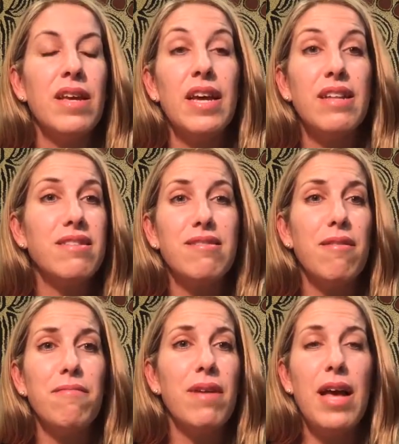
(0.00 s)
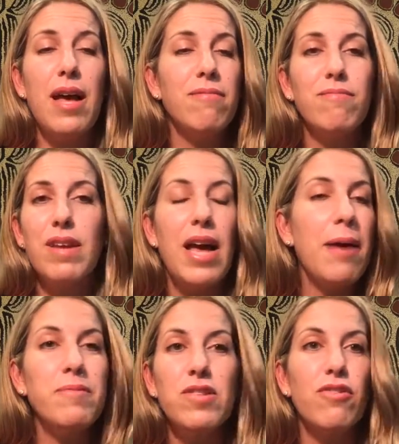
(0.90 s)
it's
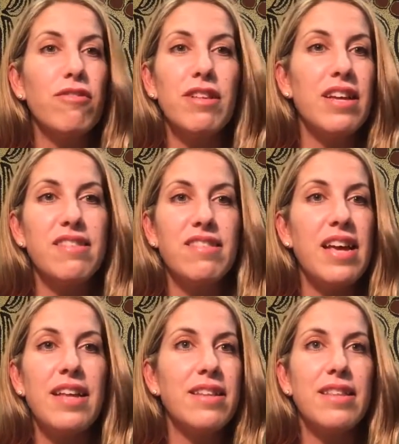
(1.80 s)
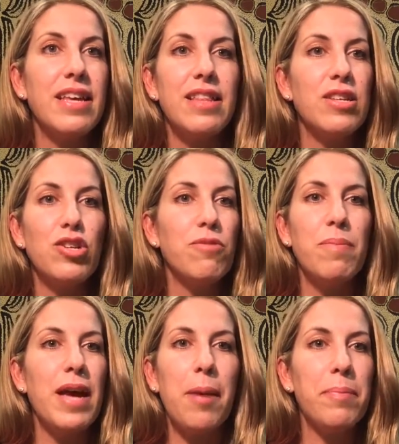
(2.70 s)
absolutely a standard thing that should
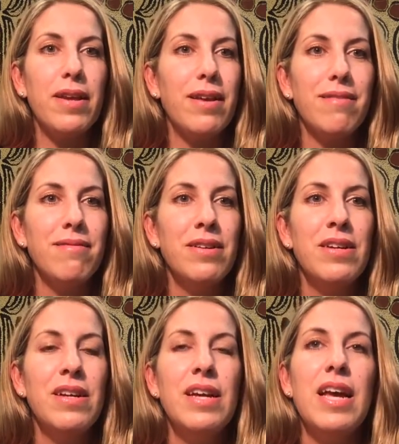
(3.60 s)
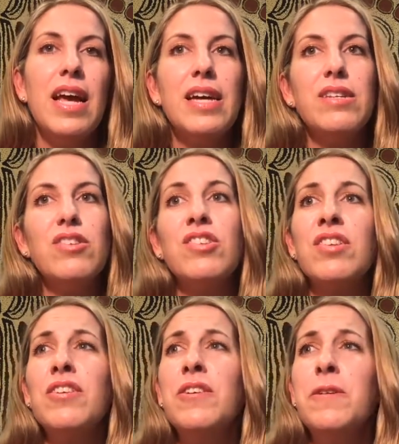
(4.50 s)
be happening. And
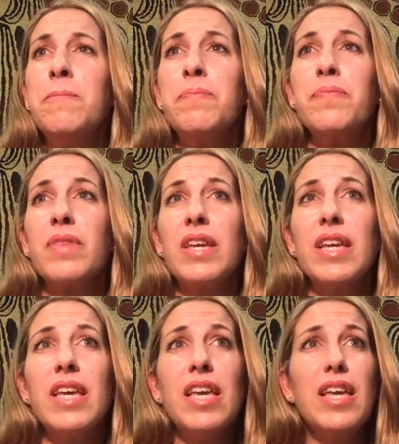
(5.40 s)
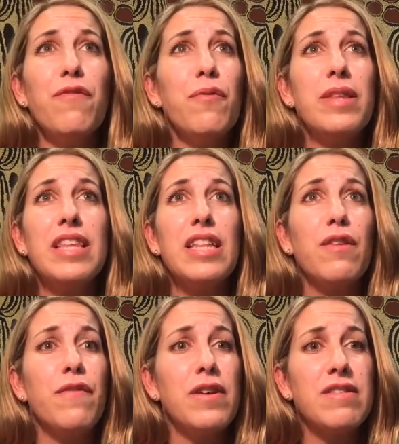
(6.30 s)
if within the
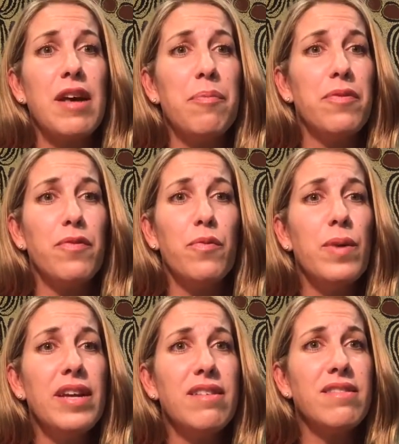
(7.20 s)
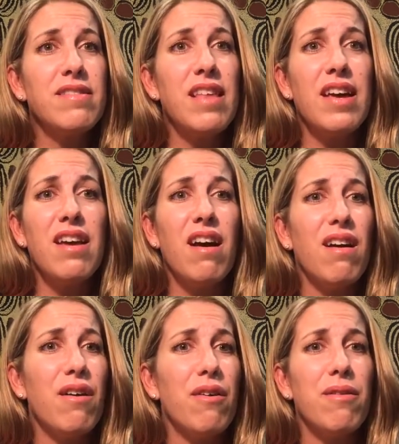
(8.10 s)
first couple of weeks they
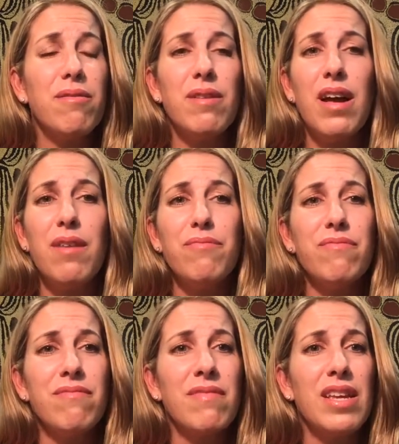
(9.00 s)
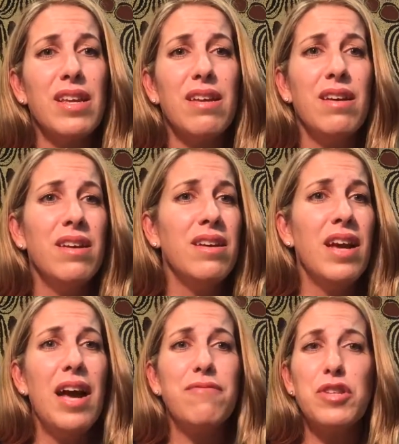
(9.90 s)
are
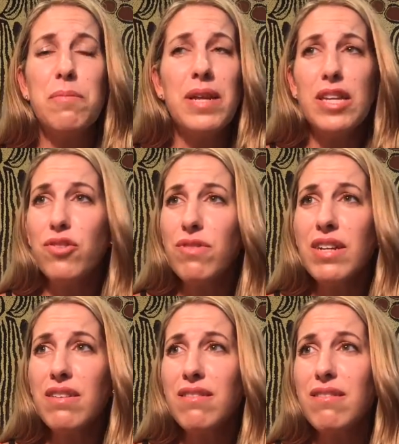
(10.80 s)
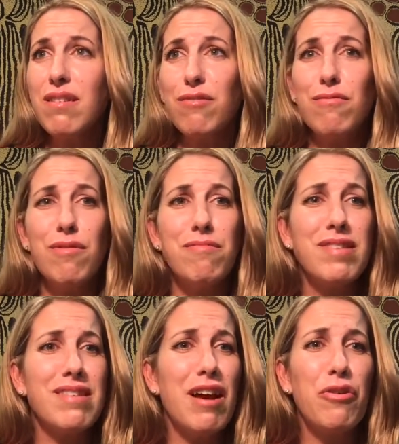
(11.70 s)
have too many drinks and
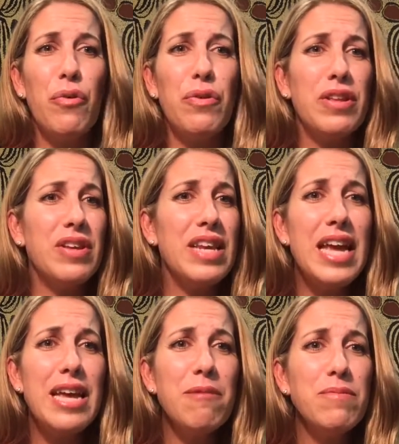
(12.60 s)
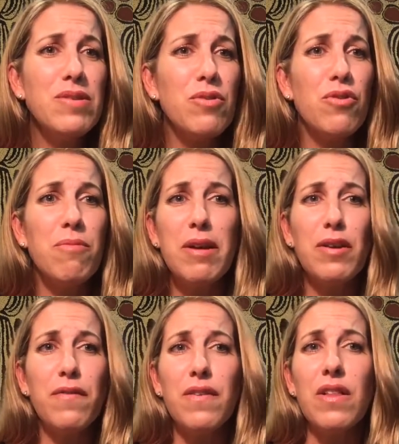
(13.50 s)
start calling you names, or
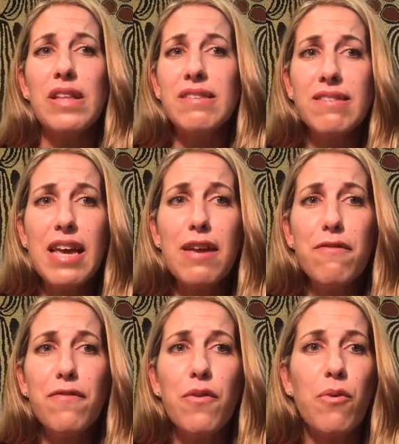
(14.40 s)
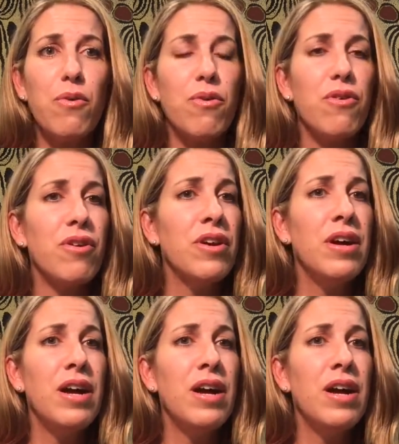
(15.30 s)
make you feel unsafe, or